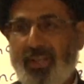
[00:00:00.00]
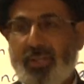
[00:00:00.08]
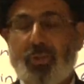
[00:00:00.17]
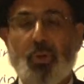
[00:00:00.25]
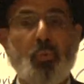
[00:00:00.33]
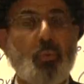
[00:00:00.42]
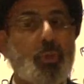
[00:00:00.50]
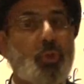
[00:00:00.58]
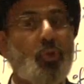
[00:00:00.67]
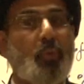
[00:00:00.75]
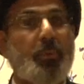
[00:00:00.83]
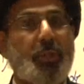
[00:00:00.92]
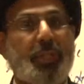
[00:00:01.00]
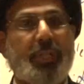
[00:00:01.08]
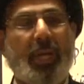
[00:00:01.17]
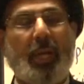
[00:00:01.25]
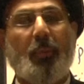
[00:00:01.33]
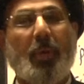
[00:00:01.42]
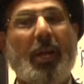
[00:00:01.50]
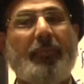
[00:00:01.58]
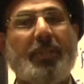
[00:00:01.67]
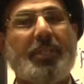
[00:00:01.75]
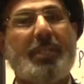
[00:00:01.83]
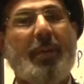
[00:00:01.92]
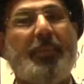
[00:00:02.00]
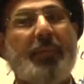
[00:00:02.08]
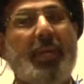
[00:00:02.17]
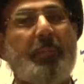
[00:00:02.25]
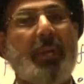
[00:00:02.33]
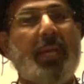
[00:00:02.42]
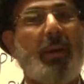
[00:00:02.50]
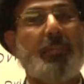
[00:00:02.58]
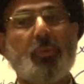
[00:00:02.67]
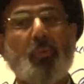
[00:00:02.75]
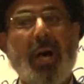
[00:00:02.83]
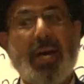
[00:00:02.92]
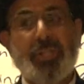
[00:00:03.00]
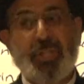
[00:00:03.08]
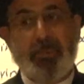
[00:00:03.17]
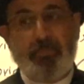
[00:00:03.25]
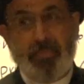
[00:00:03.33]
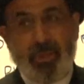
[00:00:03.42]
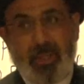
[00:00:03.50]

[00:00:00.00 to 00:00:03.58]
So wujubu shay, whenever something becomes wajib,